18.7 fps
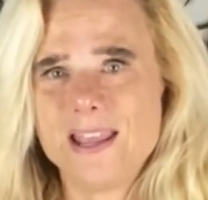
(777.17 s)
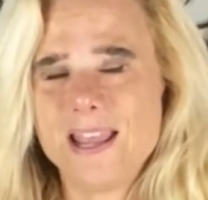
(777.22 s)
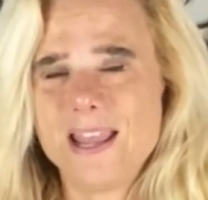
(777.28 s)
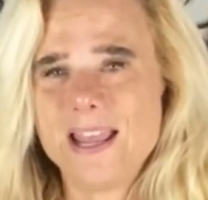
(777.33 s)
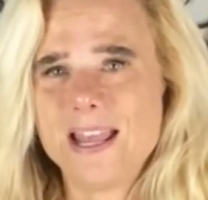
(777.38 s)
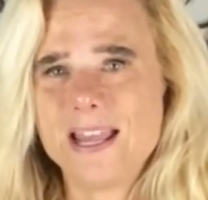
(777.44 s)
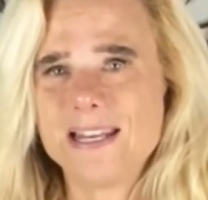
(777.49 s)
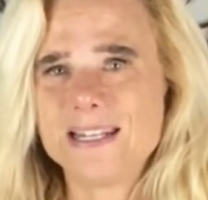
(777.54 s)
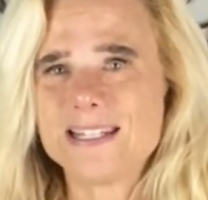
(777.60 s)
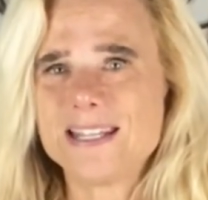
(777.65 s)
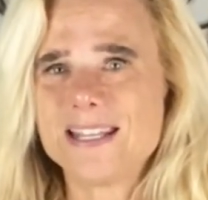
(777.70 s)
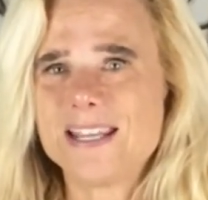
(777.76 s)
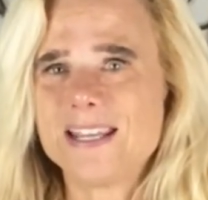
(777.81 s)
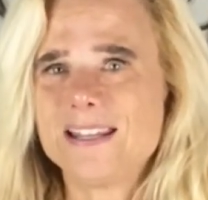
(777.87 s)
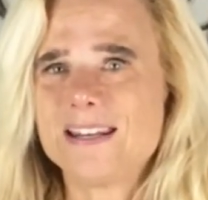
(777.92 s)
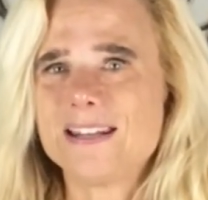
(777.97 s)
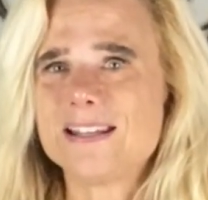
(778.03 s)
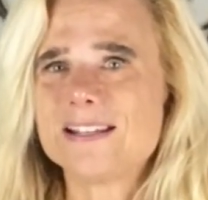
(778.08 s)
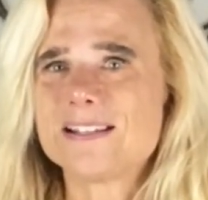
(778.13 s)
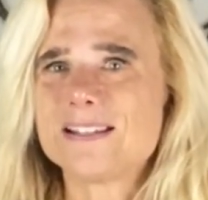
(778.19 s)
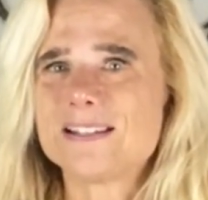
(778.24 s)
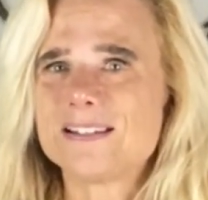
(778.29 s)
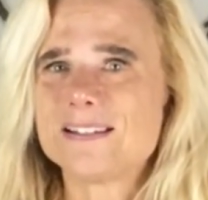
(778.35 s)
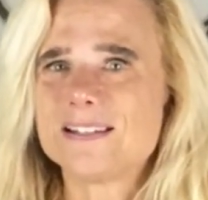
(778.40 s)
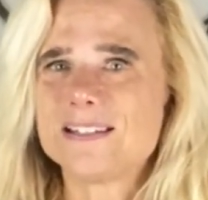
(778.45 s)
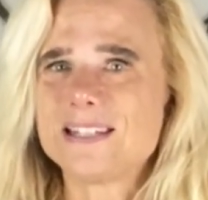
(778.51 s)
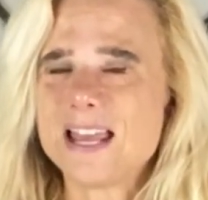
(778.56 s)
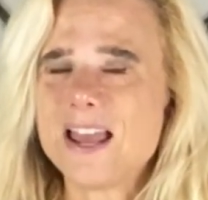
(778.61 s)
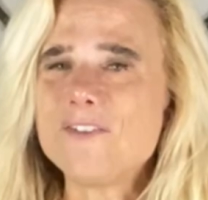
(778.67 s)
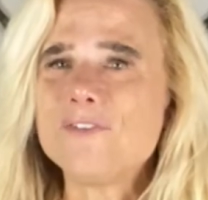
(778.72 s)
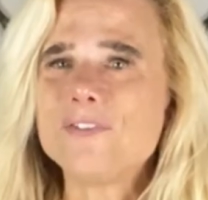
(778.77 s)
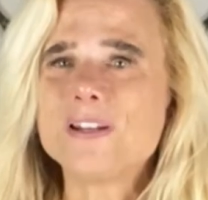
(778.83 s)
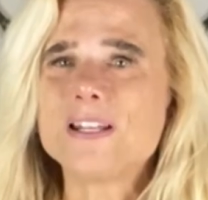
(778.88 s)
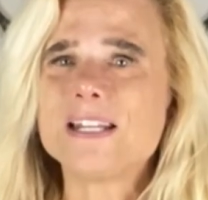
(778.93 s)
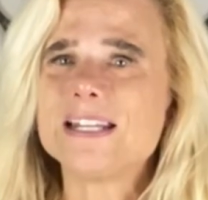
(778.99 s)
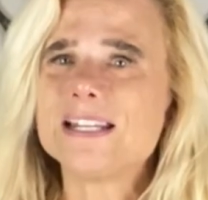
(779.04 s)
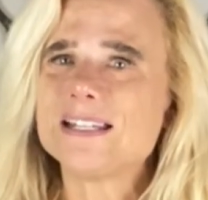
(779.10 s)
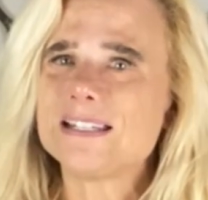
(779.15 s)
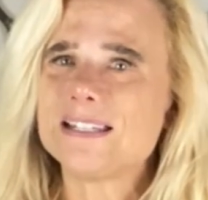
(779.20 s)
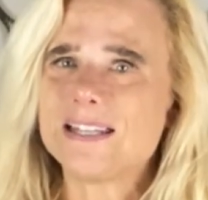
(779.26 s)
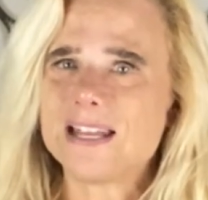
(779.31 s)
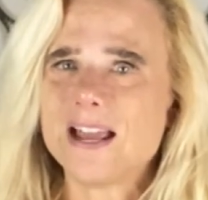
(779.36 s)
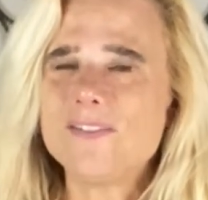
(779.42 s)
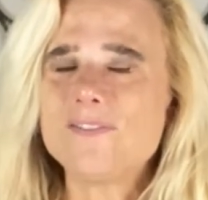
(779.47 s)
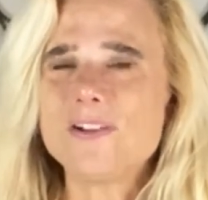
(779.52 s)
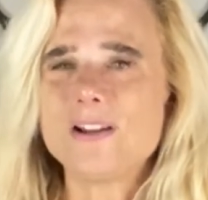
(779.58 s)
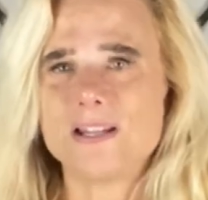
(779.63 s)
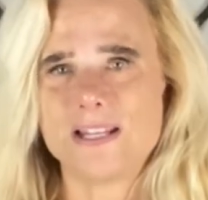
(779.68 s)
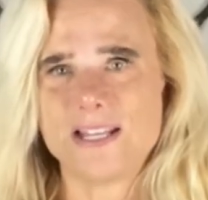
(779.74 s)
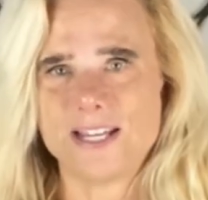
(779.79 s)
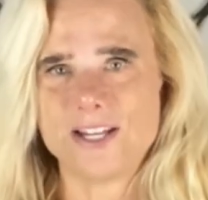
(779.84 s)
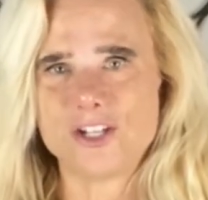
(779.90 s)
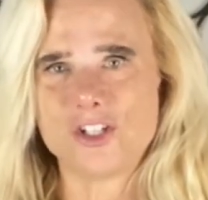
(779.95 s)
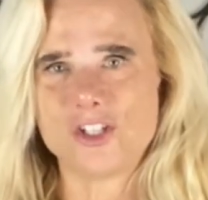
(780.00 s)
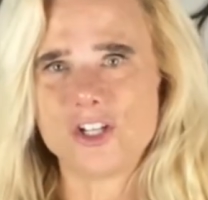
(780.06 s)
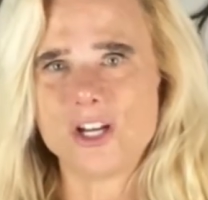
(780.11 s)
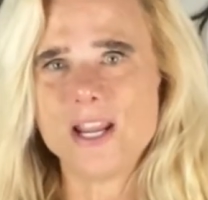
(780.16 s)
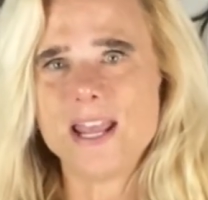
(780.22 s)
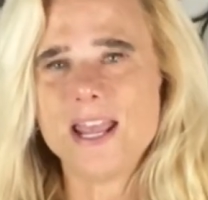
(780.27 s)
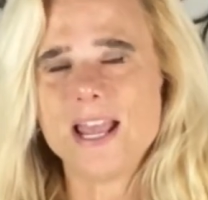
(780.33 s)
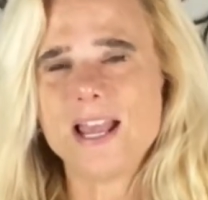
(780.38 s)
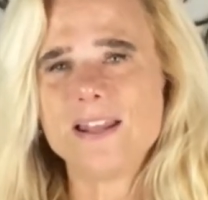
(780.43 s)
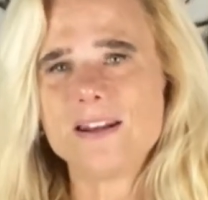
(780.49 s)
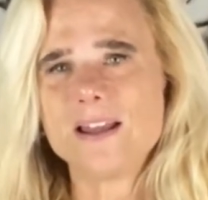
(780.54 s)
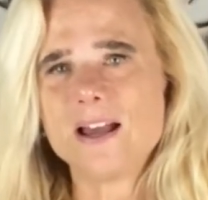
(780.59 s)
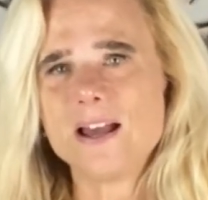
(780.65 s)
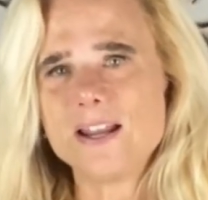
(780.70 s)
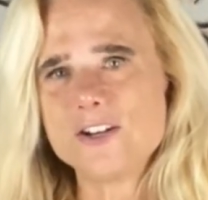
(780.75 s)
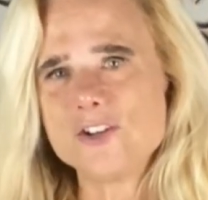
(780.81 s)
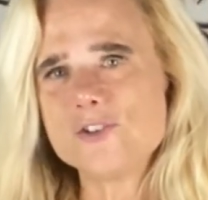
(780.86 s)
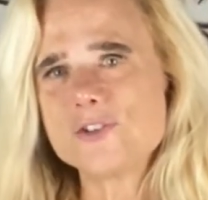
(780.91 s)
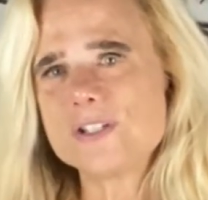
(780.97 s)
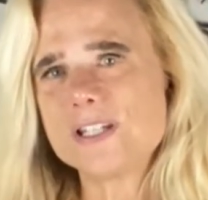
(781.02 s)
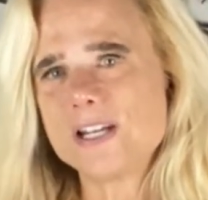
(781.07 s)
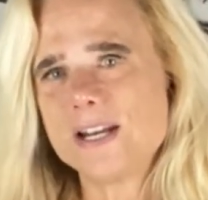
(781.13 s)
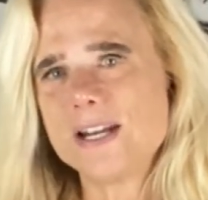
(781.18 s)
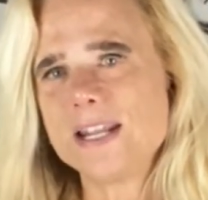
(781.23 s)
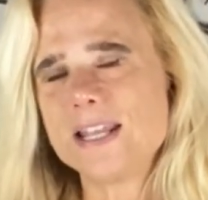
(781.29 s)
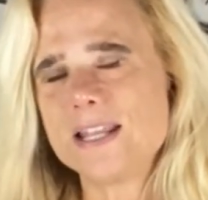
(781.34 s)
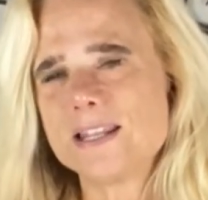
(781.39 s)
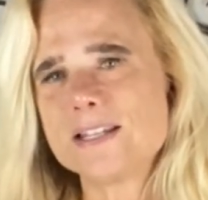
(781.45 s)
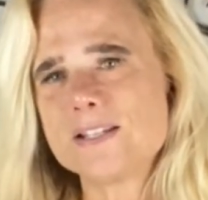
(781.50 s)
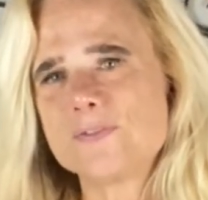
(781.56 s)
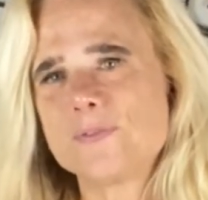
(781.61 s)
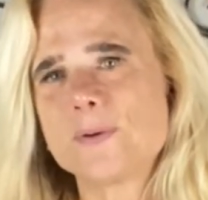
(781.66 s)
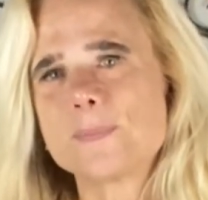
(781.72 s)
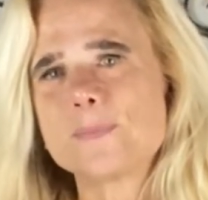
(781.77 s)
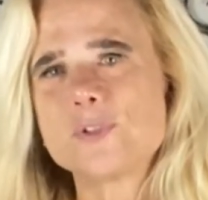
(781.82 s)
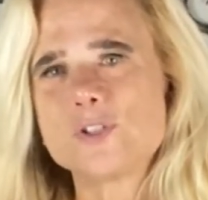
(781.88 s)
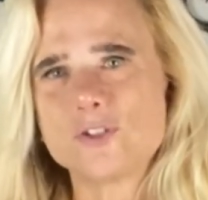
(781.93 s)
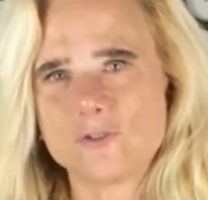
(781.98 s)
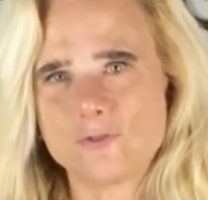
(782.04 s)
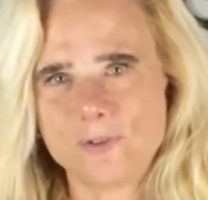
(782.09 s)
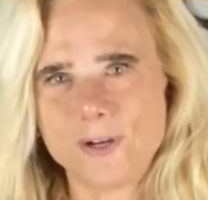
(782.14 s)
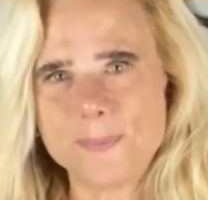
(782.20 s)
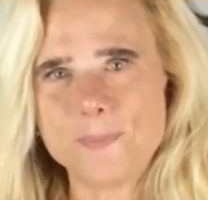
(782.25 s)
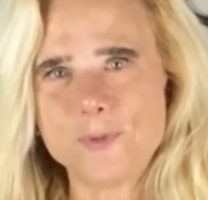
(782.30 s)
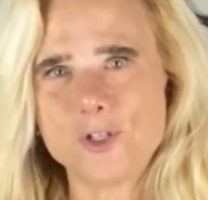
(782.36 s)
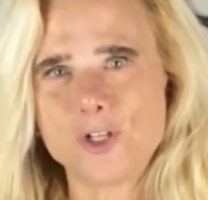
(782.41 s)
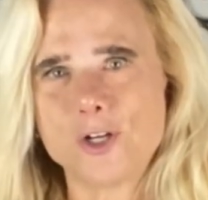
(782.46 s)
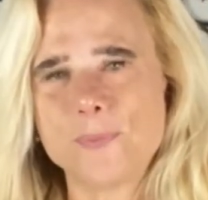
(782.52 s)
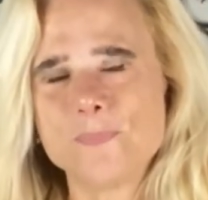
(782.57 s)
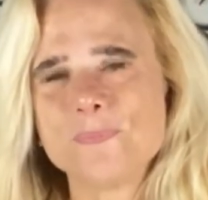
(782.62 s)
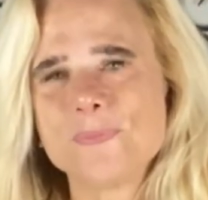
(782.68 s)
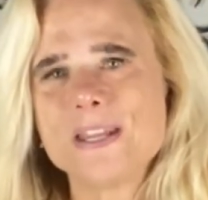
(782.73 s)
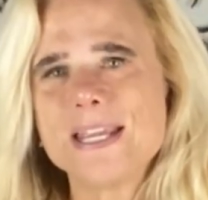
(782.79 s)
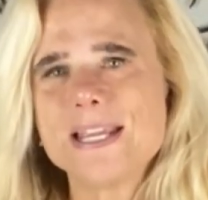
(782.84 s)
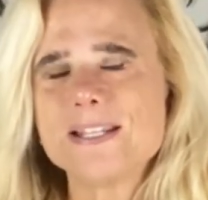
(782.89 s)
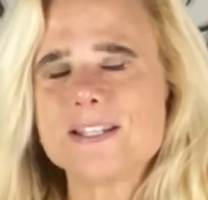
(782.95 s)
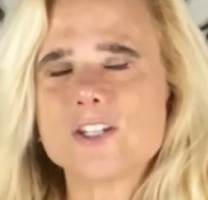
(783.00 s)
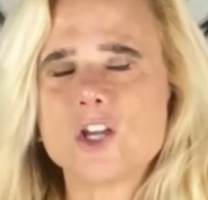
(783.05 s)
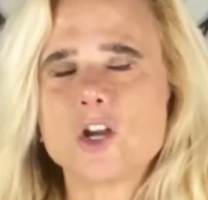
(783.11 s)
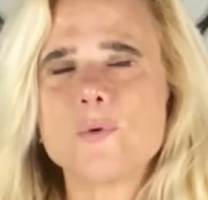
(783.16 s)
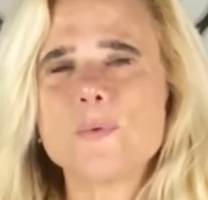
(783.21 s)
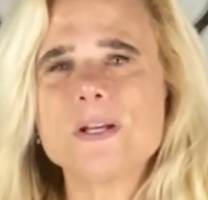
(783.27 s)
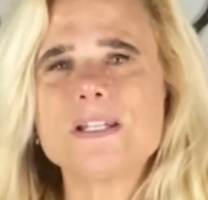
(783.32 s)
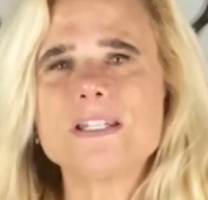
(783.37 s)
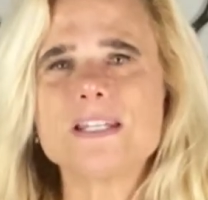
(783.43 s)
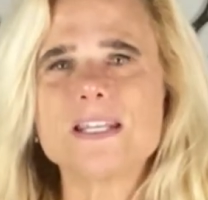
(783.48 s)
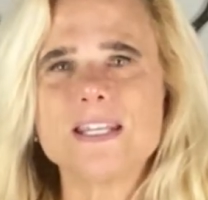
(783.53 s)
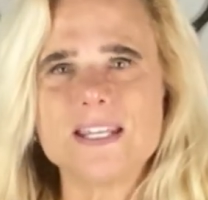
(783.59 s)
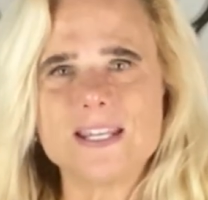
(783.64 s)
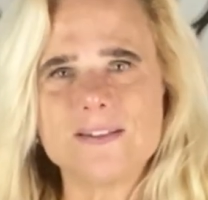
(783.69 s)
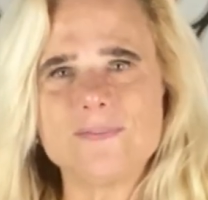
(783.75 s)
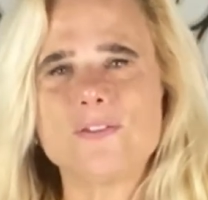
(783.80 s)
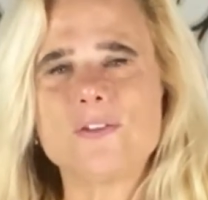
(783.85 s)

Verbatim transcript: and it is definitely devilish, and understanding this from scripture is going to give